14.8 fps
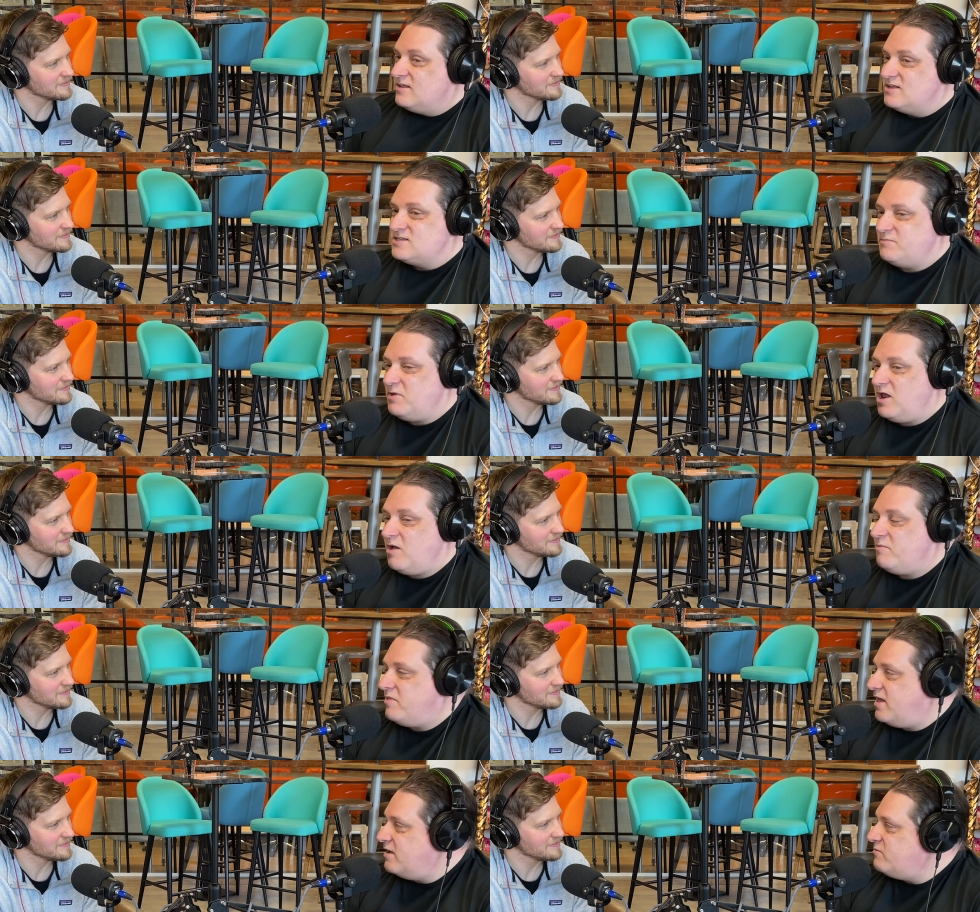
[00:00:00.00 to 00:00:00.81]
Speaker 1: So put it
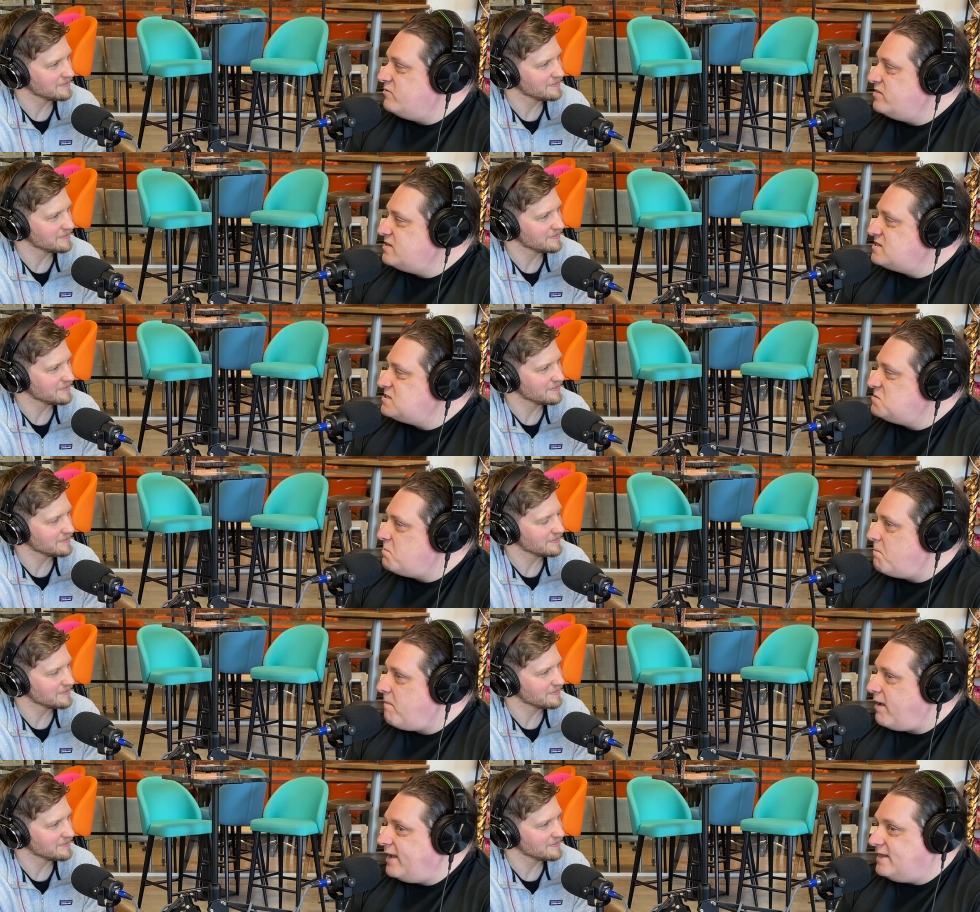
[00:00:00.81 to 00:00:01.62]
up there. Within the
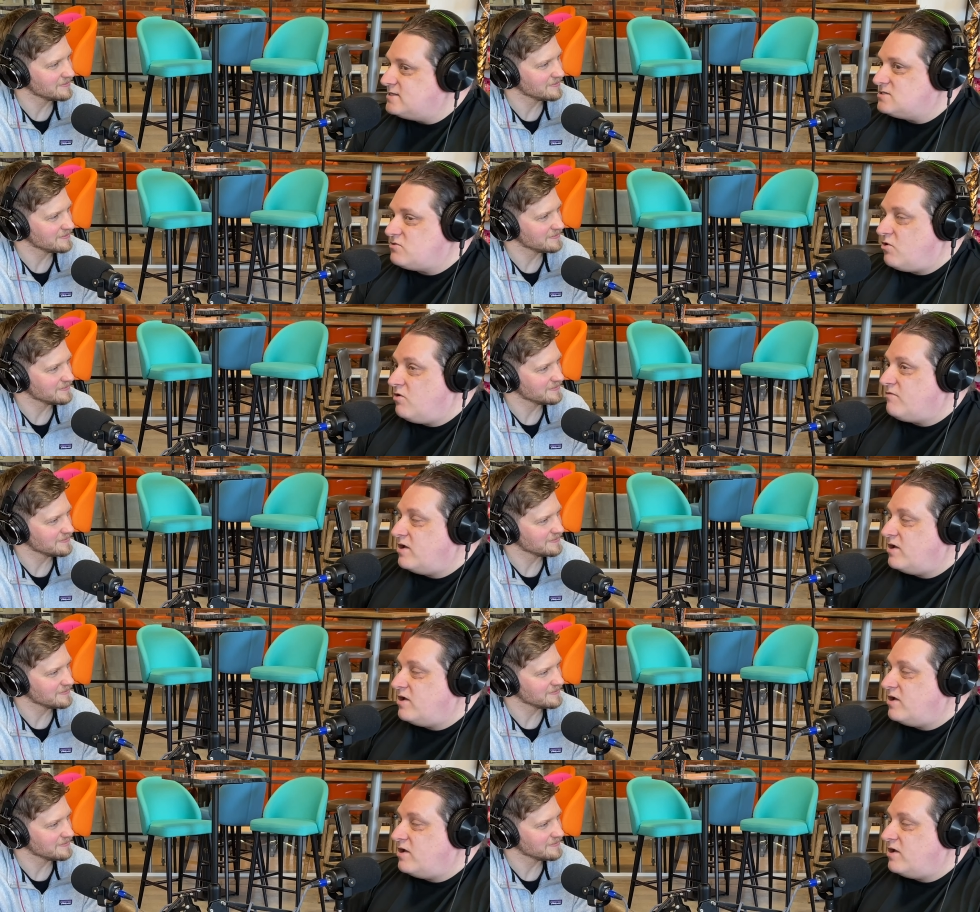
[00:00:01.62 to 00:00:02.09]
space of,